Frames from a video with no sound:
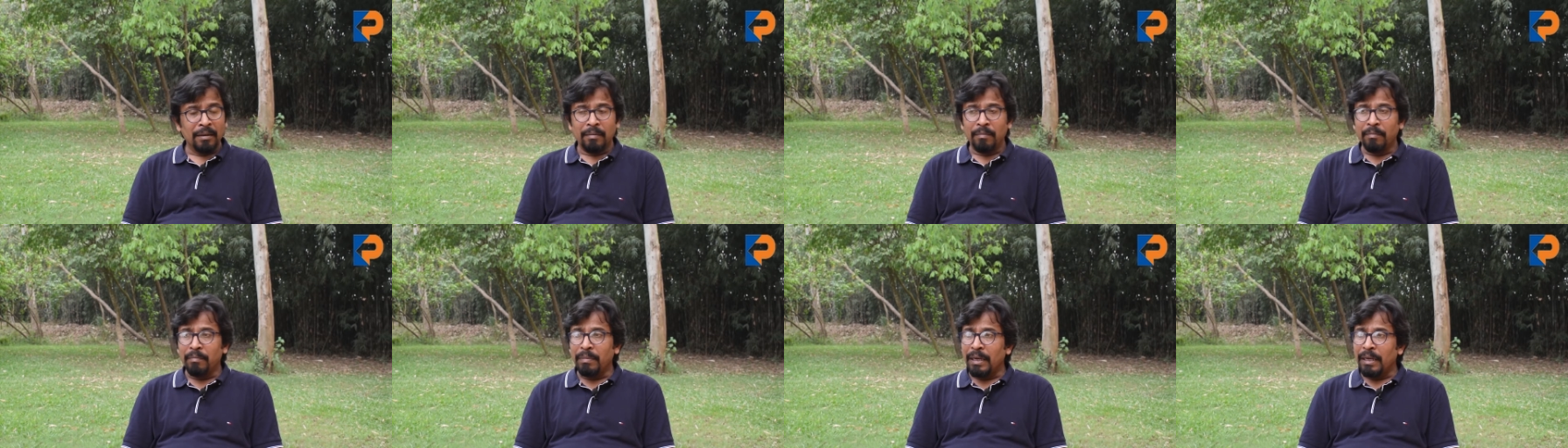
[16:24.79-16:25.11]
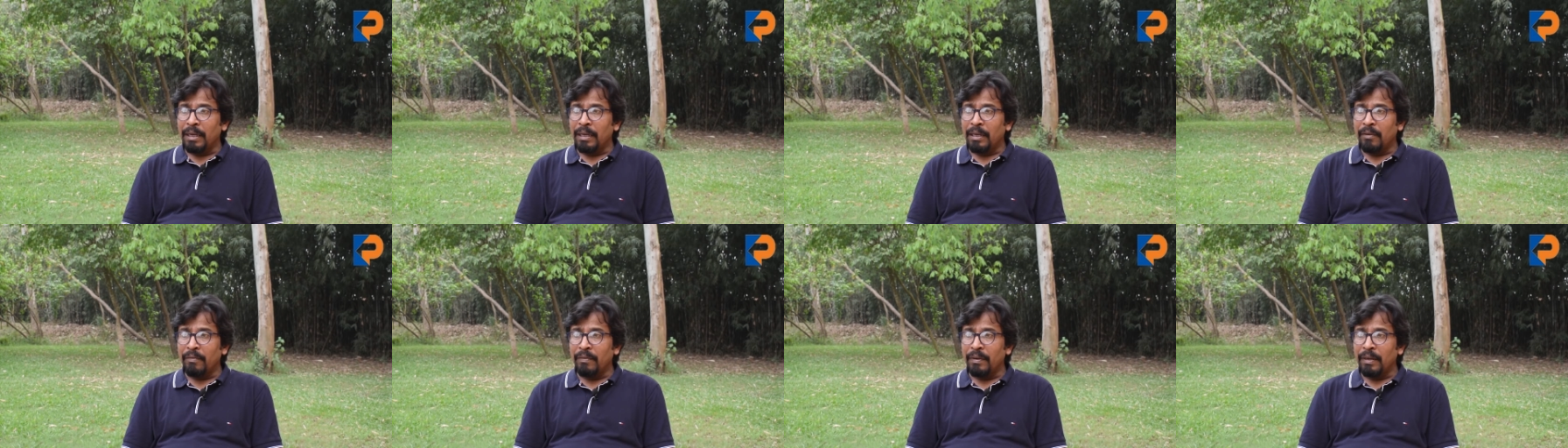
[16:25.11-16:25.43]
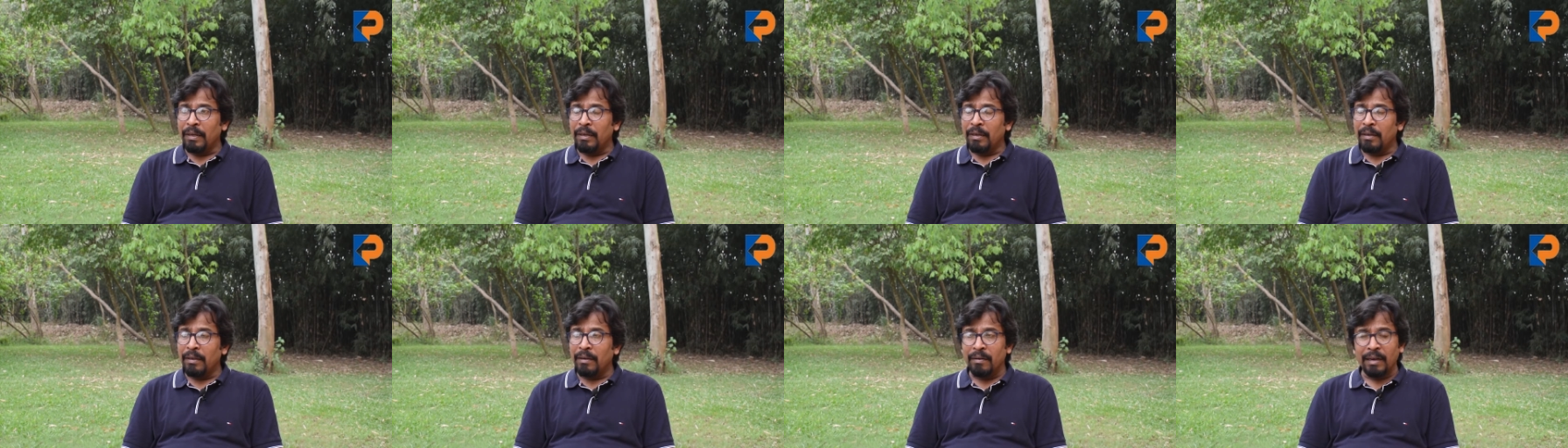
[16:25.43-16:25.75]
by
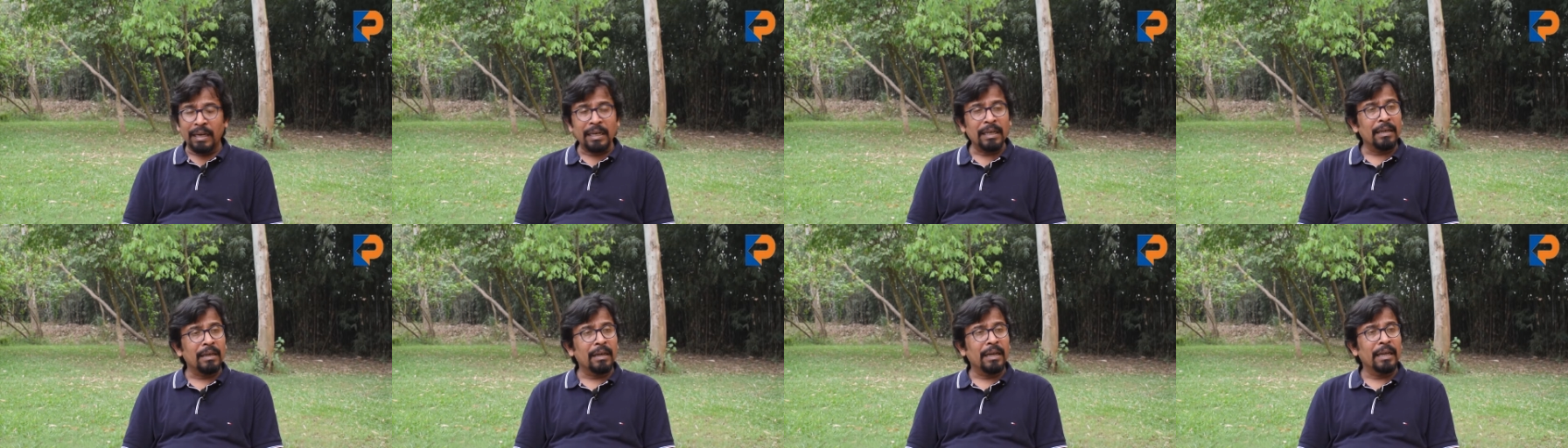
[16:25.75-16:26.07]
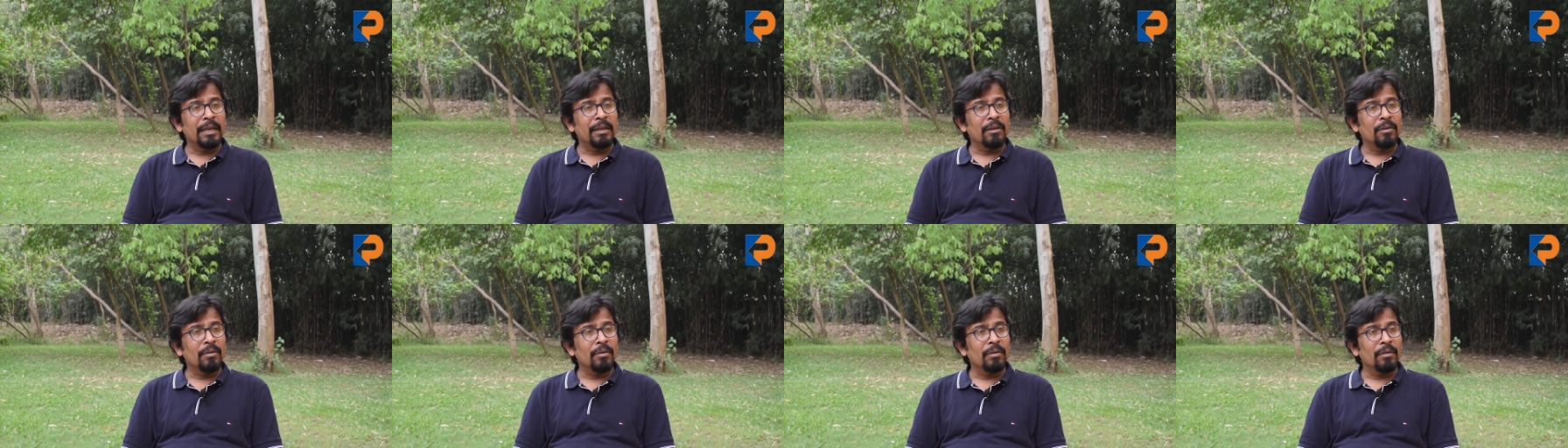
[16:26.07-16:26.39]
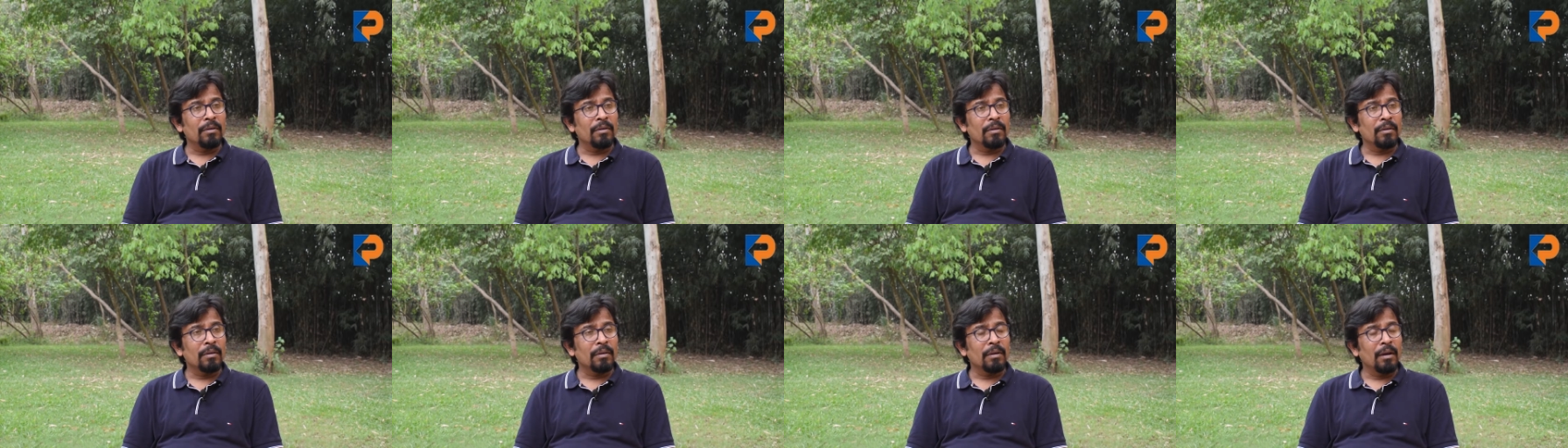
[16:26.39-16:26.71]
giving right light
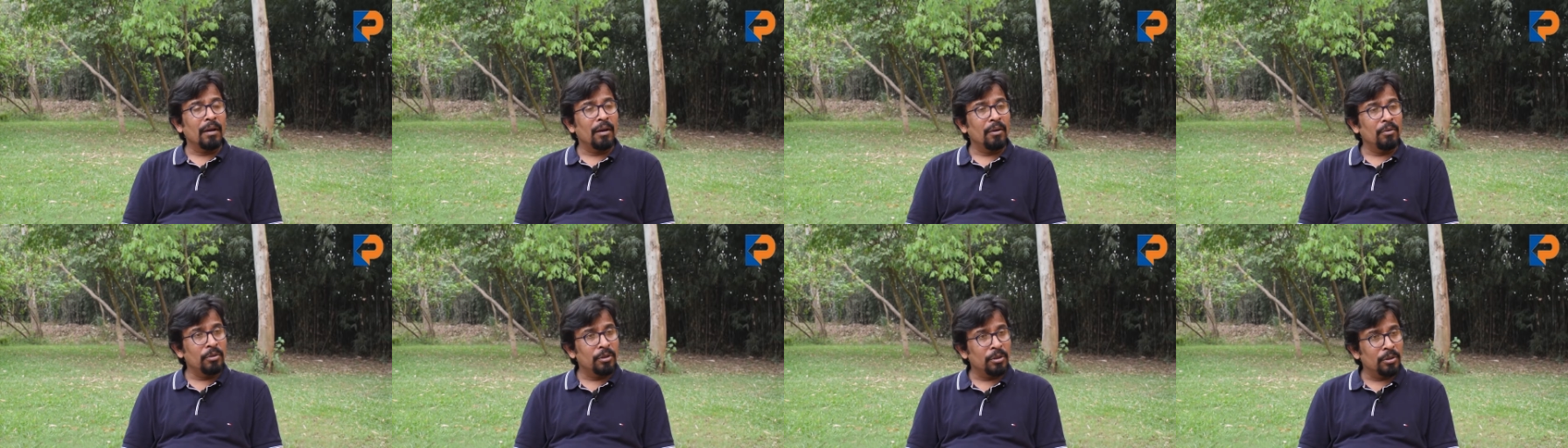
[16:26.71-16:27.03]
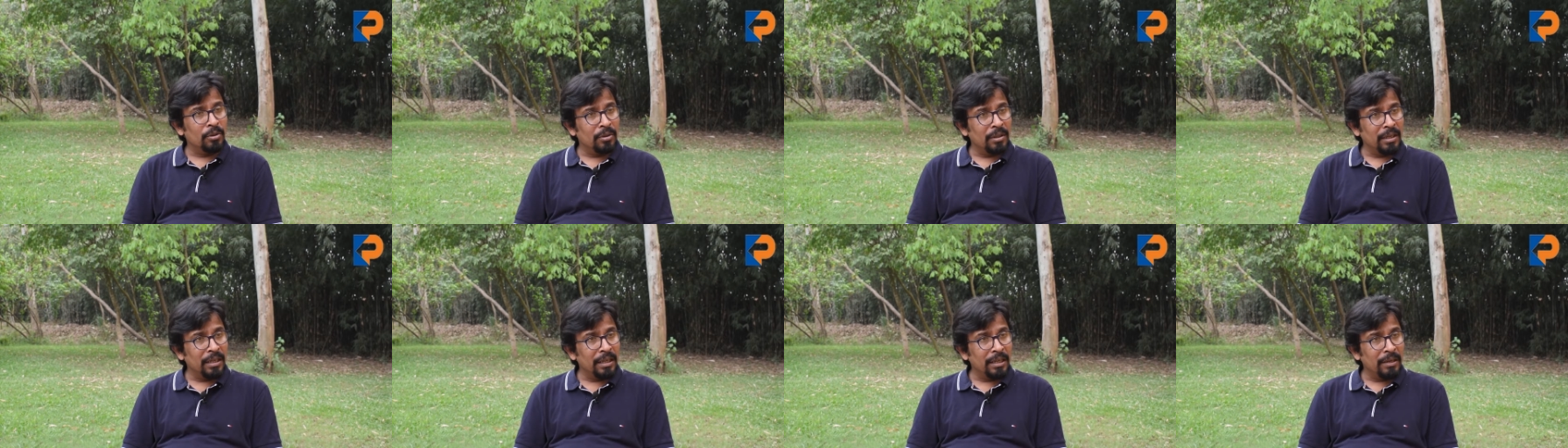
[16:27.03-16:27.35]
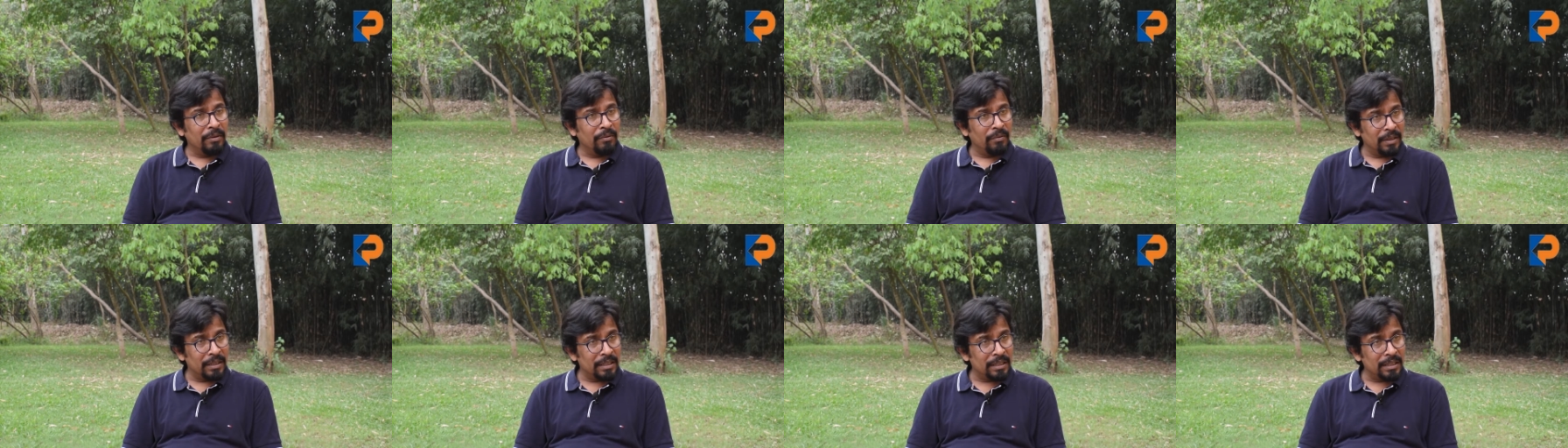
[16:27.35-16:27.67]
on how should they
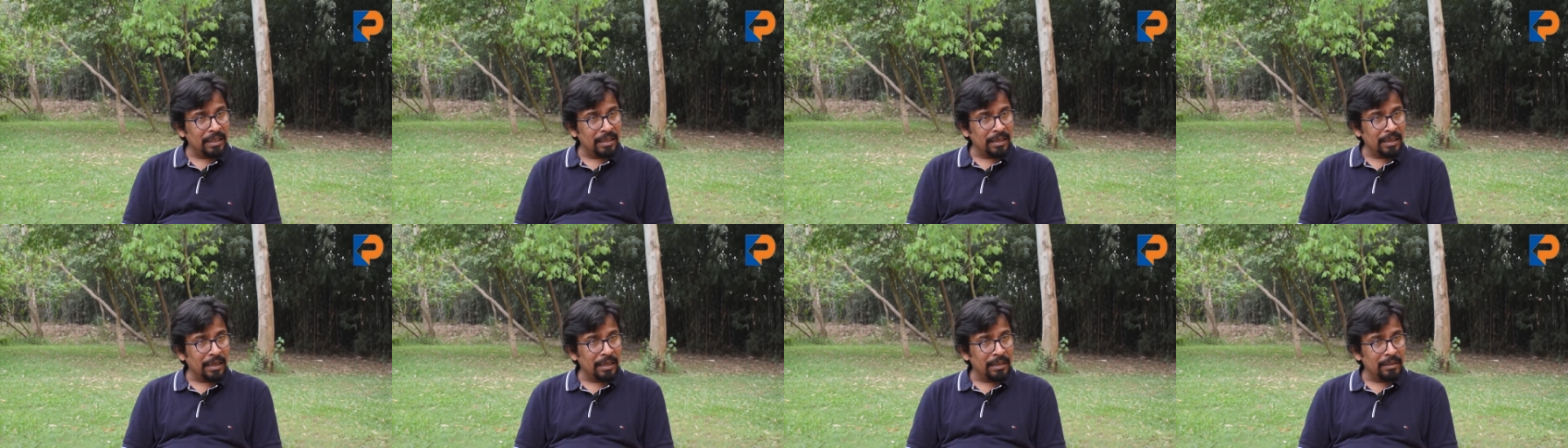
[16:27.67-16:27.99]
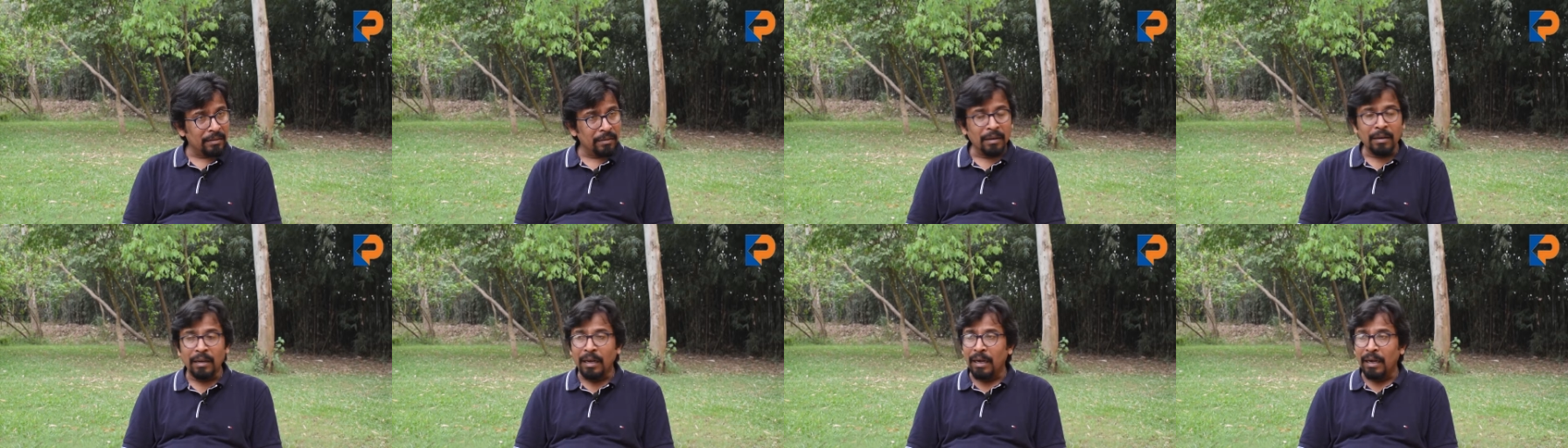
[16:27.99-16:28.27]
invest in art.